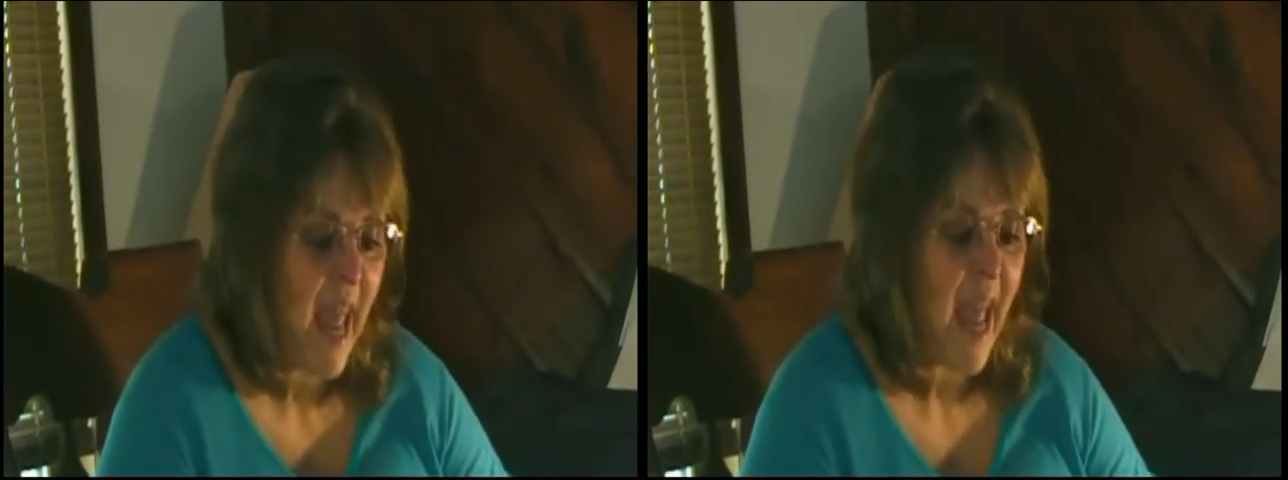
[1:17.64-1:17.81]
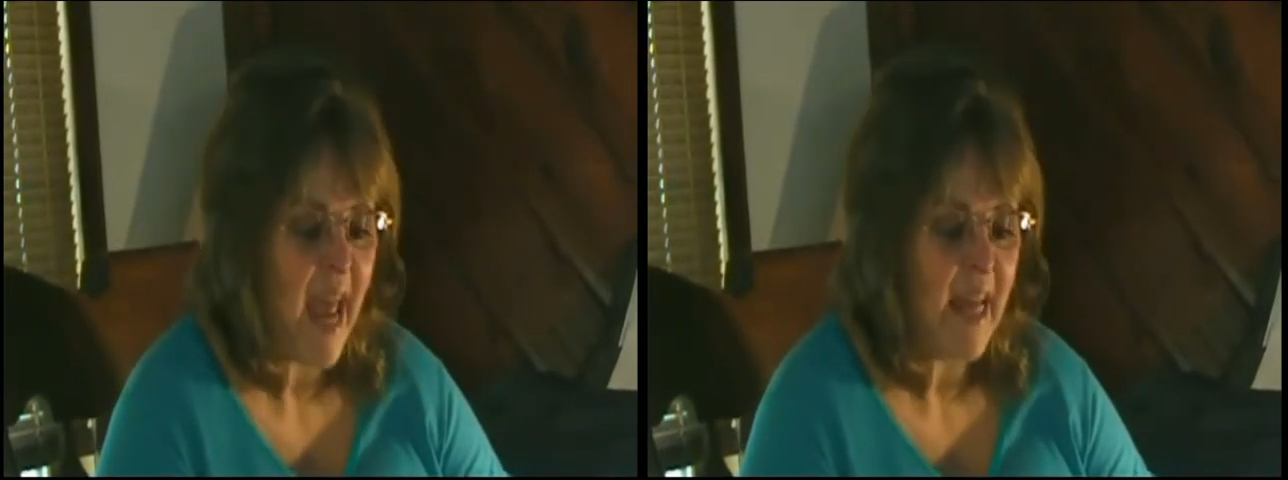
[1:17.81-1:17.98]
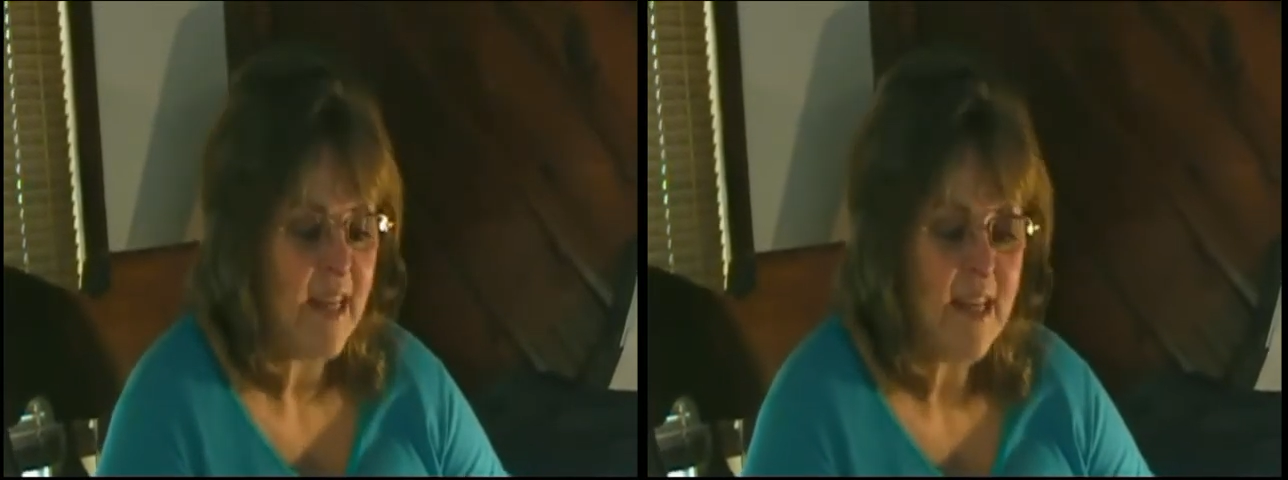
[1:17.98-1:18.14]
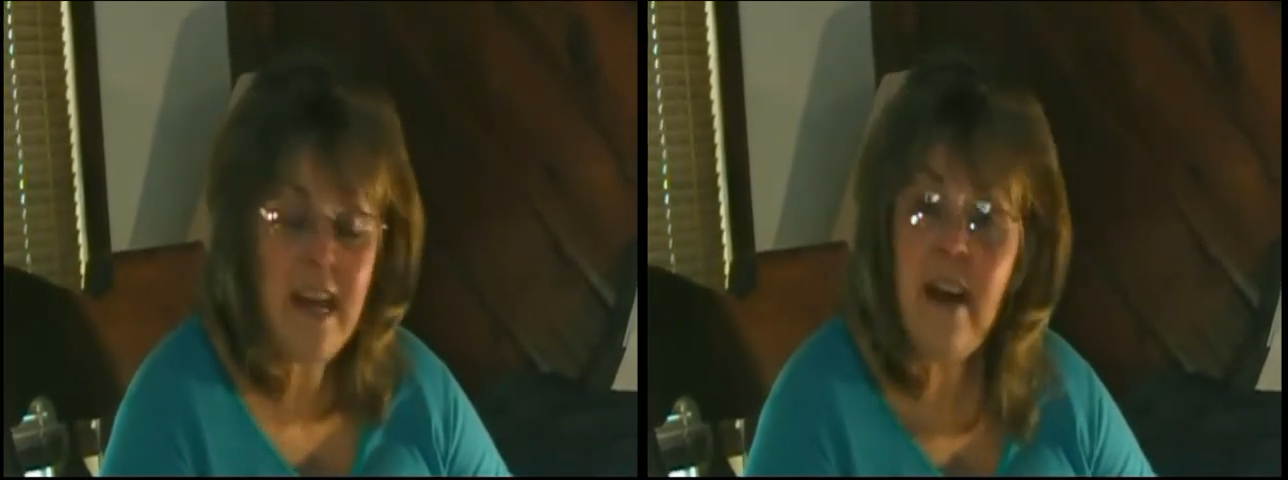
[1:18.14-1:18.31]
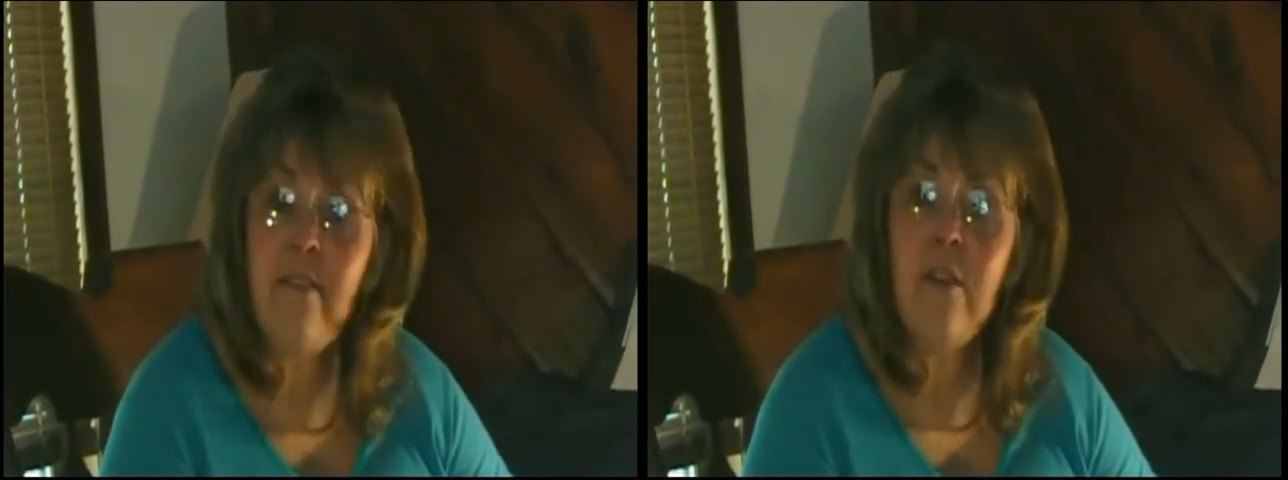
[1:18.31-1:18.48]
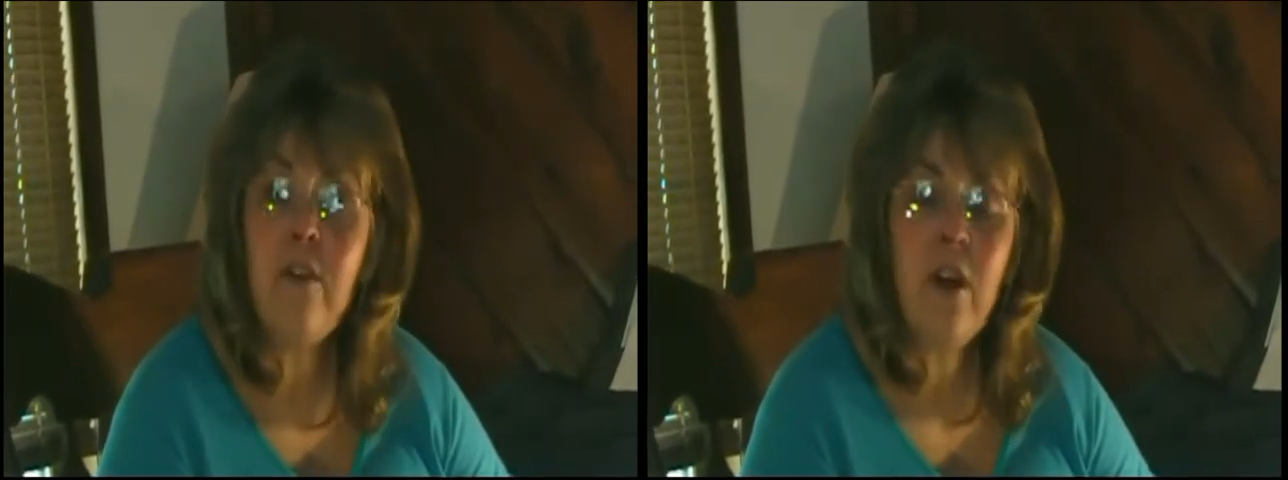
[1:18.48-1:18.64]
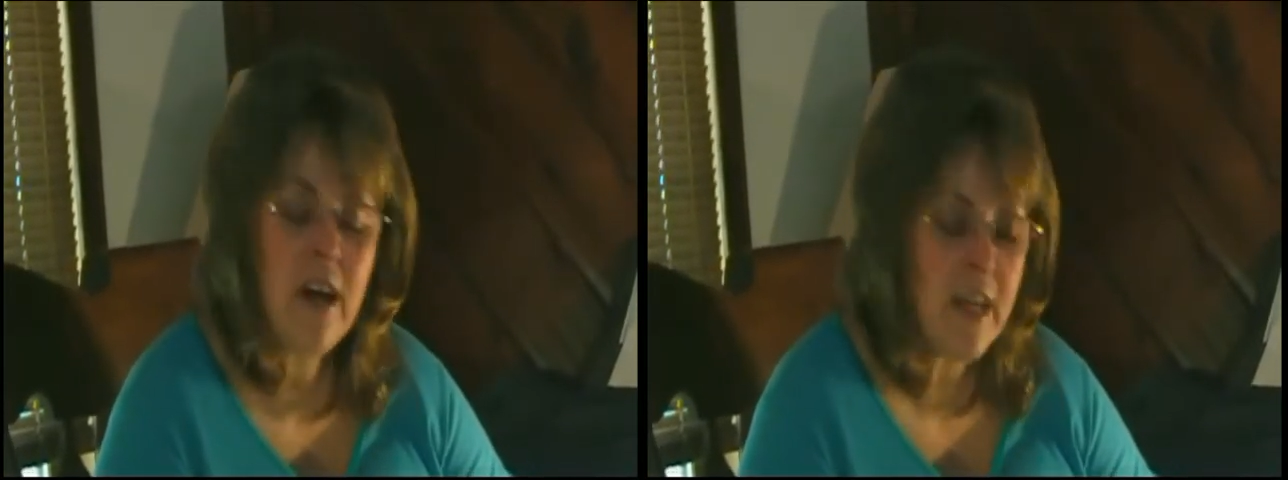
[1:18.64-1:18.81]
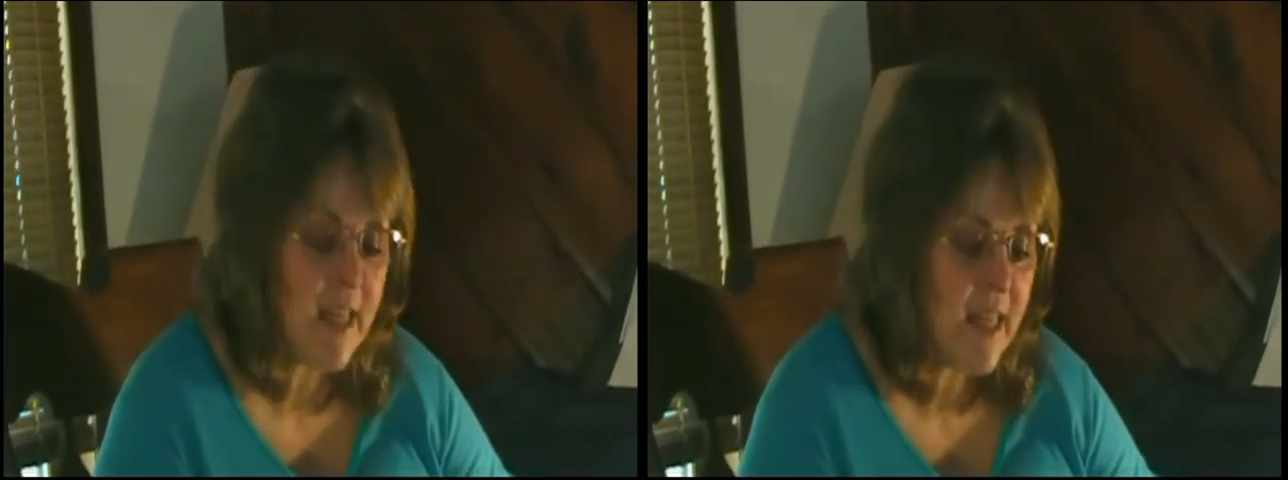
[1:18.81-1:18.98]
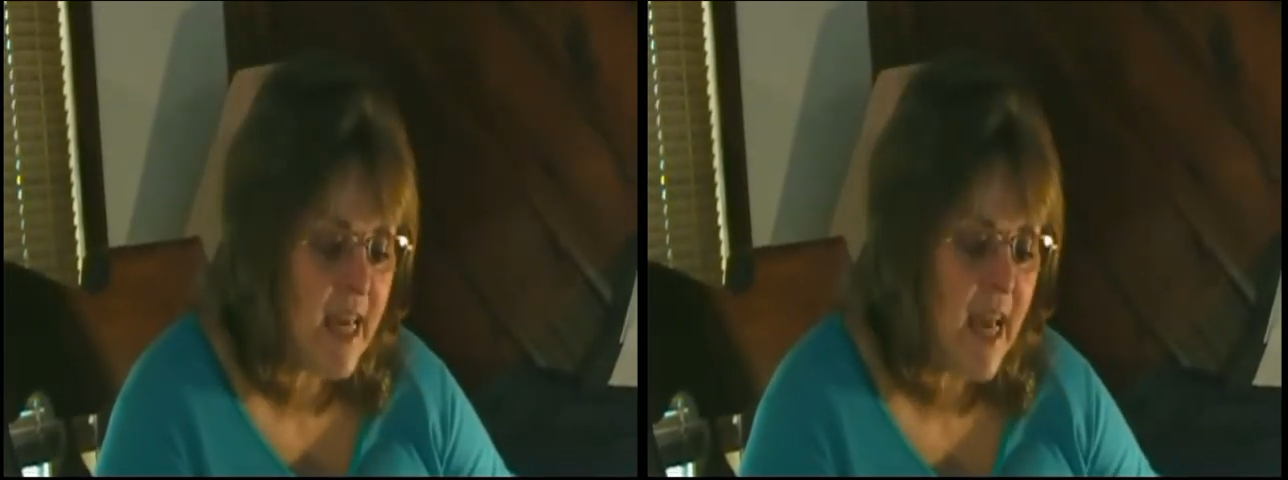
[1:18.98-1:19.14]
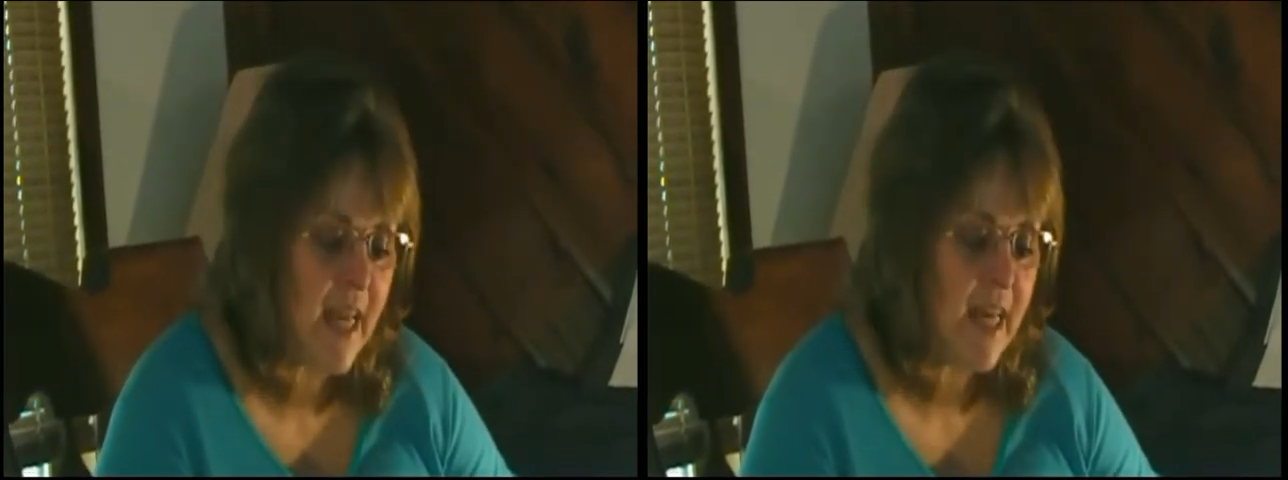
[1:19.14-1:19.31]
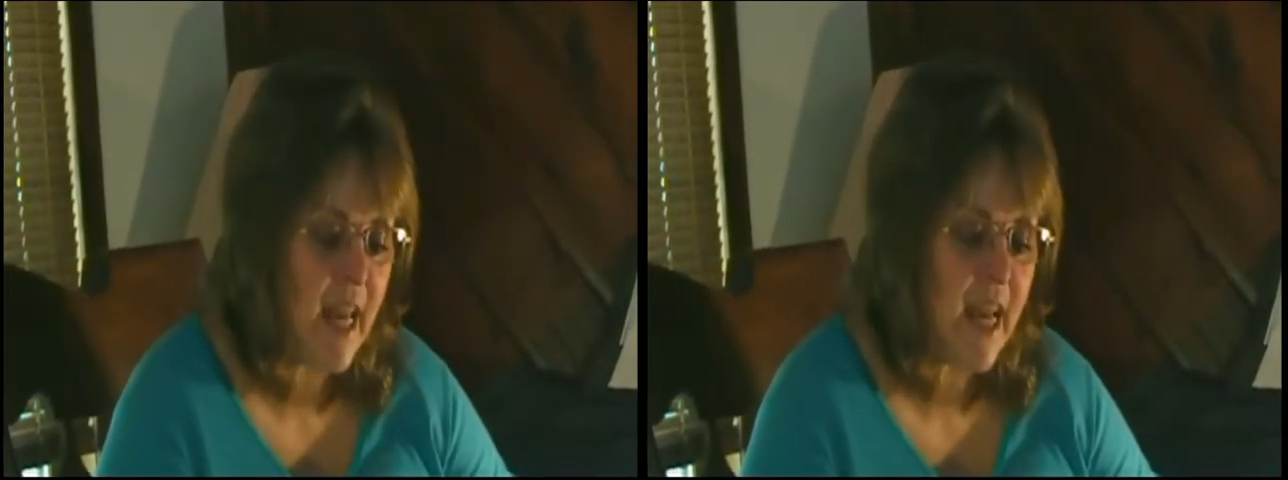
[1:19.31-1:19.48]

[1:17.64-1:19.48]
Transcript: and never again